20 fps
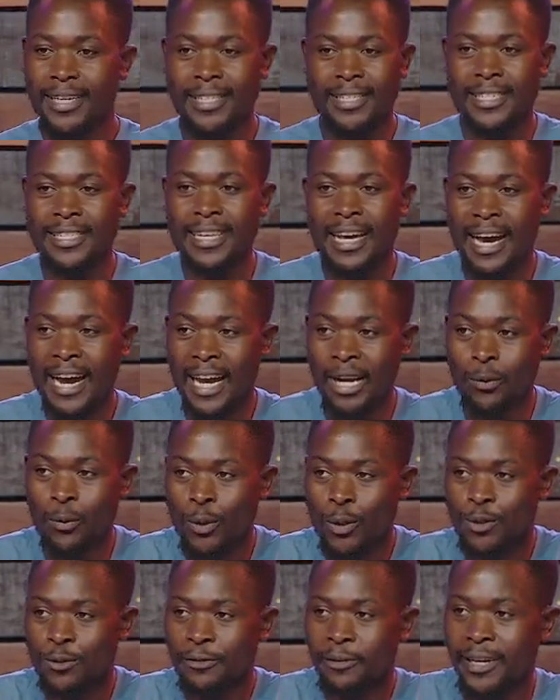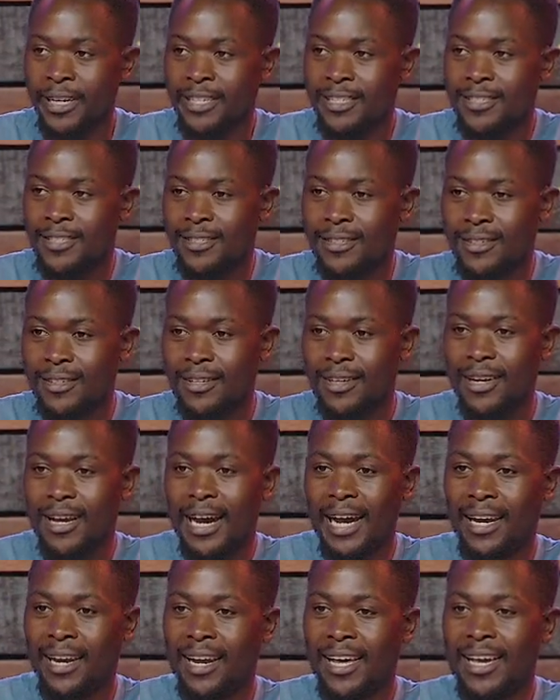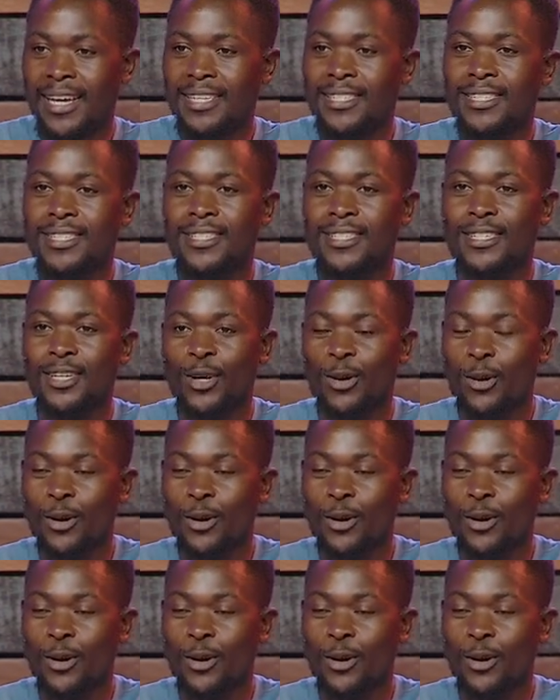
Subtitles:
It is a hard war to fight, unless